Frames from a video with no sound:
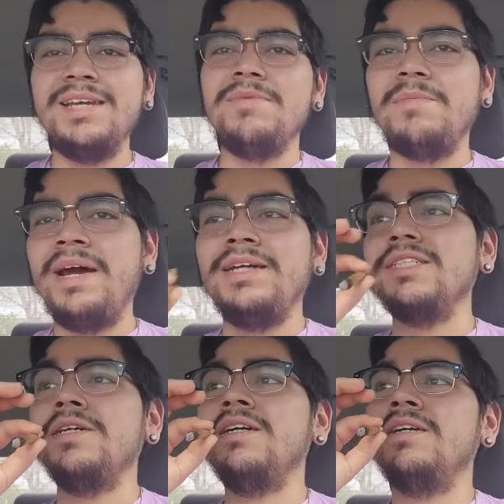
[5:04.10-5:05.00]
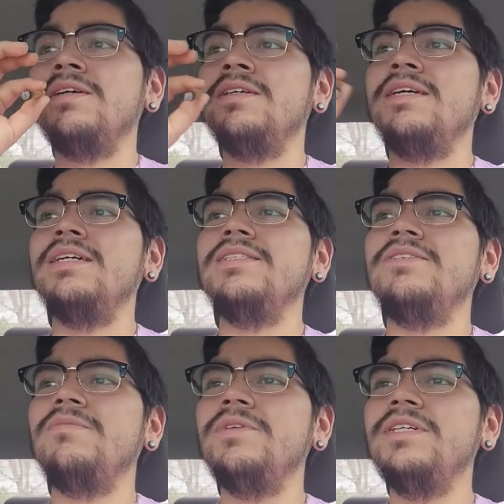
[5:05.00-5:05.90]
keep my mask on and all that. So
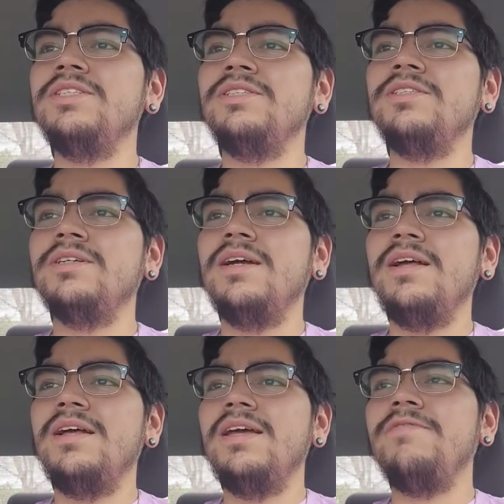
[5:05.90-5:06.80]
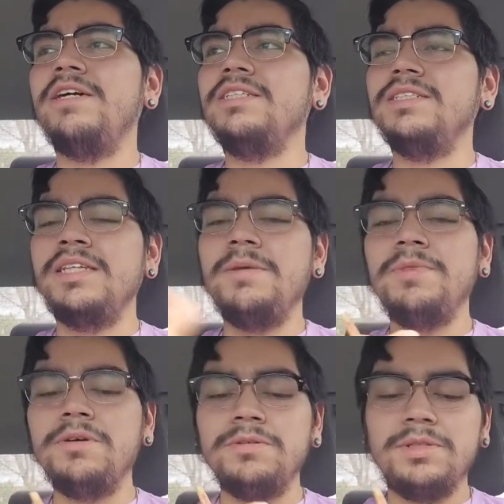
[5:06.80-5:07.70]
I'm pretty sure if I just keep
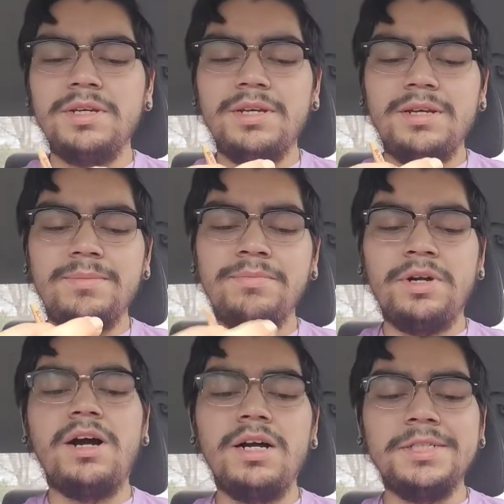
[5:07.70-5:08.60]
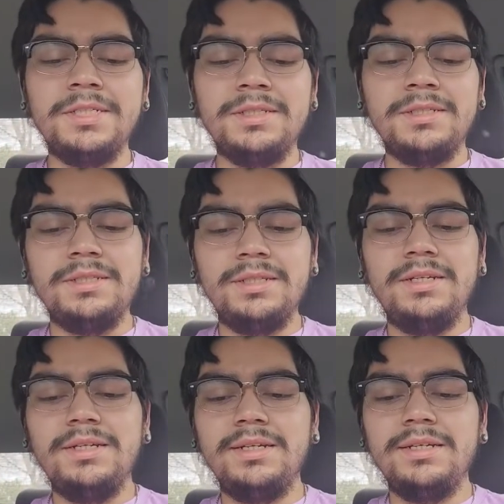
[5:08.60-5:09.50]
those precautions
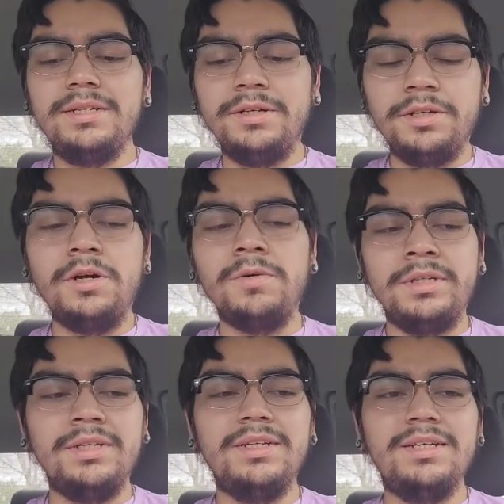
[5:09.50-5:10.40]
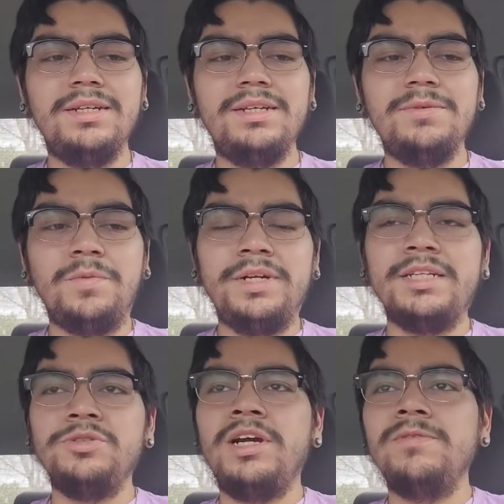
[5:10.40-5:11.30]
going when I
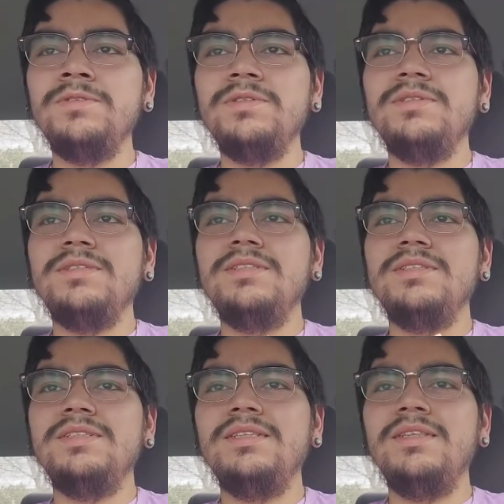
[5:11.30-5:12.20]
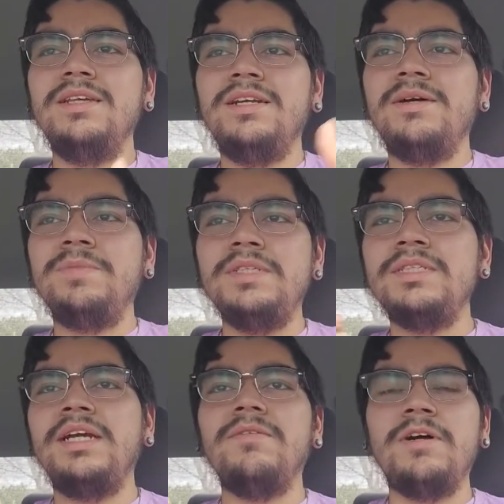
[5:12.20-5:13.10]
travel, then I'll be
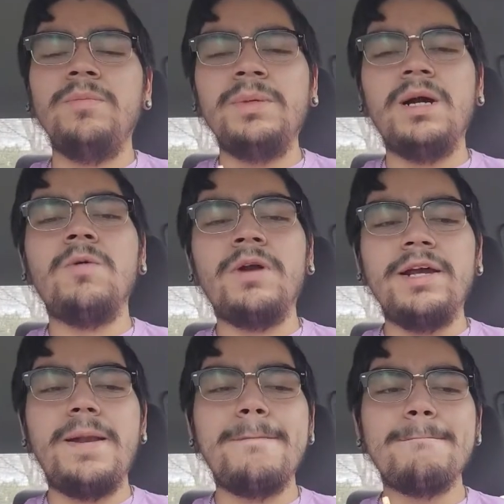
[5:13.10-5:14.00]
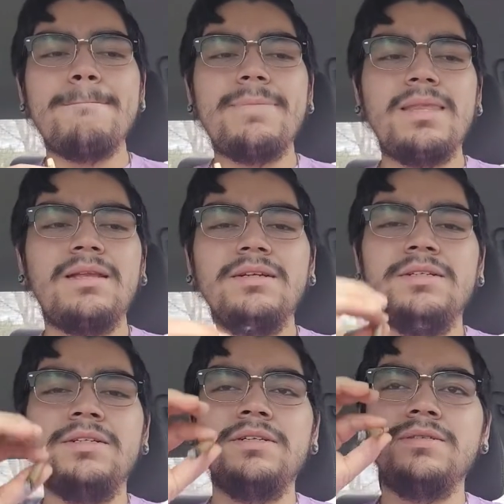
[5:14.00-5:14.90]
safe. I'll be all right.
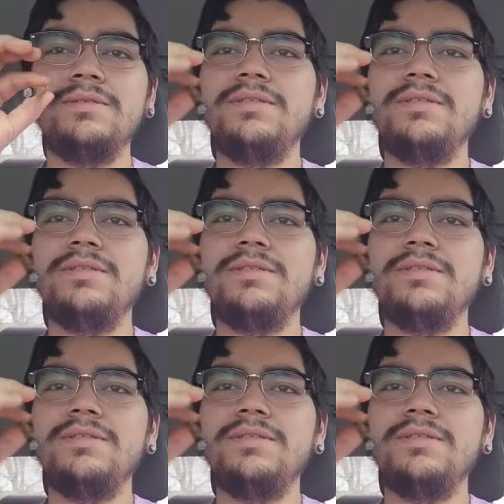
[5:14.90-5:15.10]
You know,